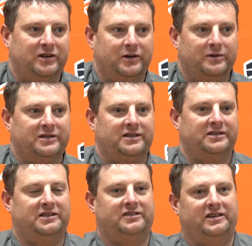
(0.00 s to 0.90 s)
new,
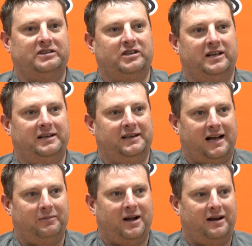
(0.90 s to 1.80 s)
because essentially
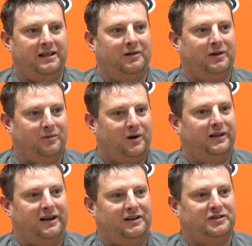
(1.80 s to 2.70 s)
I'm kind of the only one
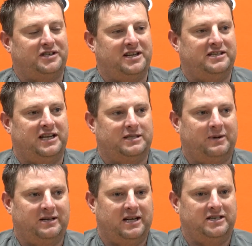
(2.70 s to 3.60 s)
that understands the
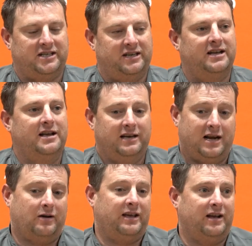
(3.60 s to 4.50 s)
expectation.
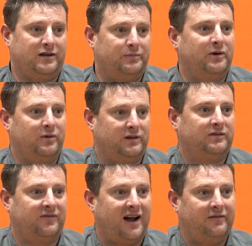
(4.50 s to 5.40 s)
Now Keon's been with
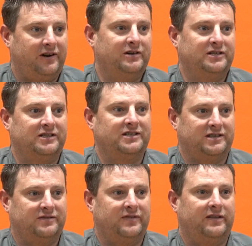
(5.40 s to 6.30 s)
us 5 years. This is
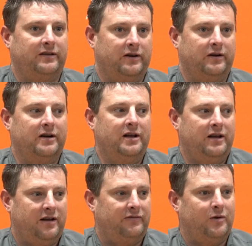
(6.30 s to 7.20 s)
his 5th year.
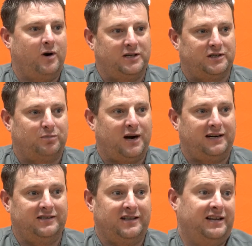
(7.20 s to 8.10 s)
If you watch his
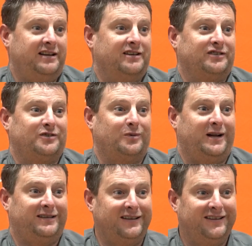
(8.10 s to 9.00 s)
practice, like he doesn't
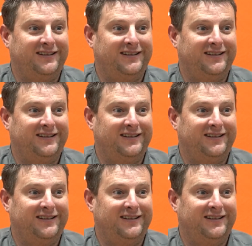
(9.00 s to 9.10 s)
sweat.